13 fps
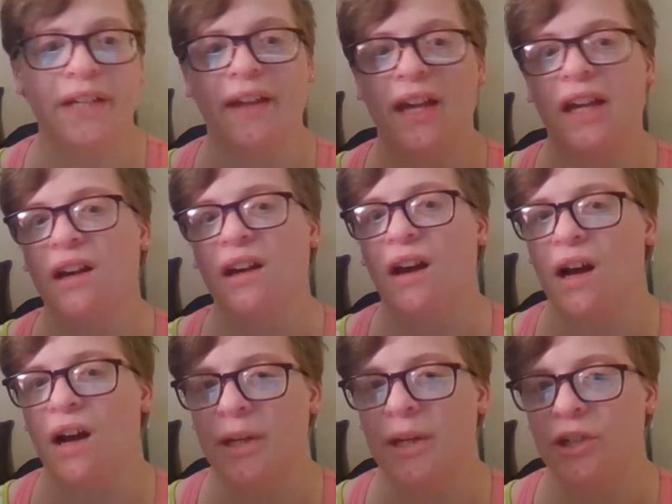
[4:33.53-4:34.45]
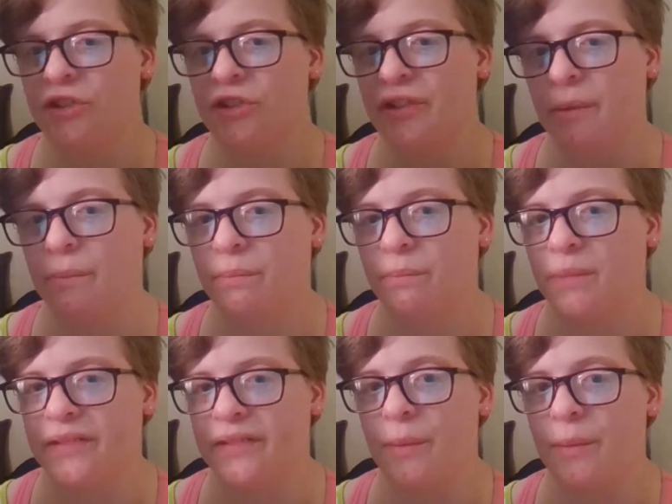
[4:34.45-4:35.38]
Like an interesting
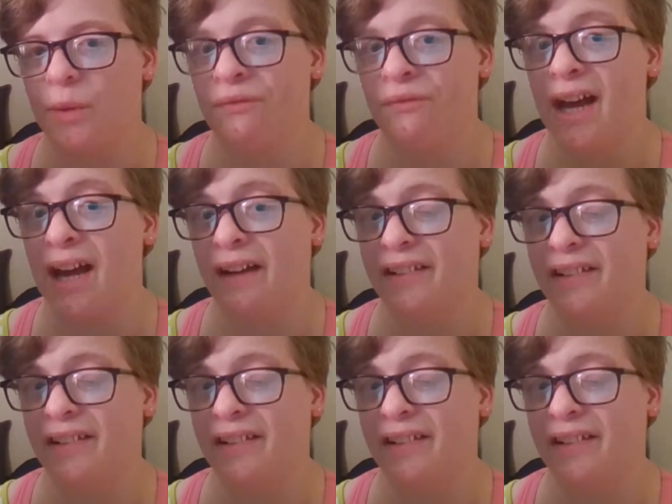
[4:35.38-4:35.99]
example of that